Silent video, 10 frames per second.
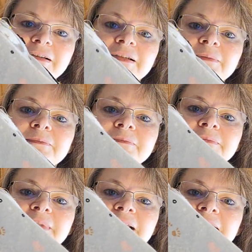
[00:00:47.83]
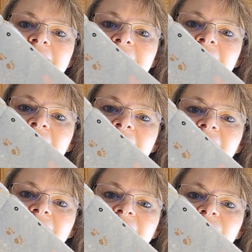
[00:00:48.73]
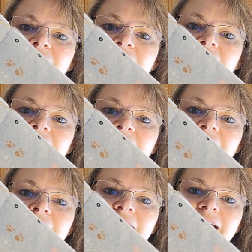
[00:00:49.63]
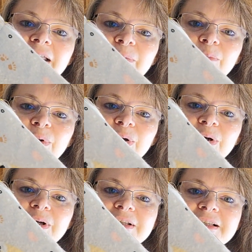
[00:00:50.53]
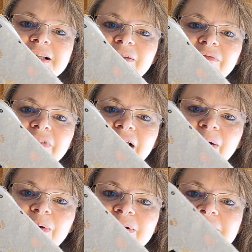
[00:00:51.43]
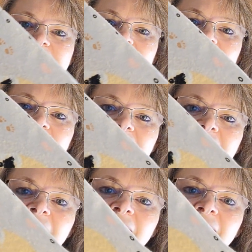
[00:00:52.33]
on them, and they've got books and flowers and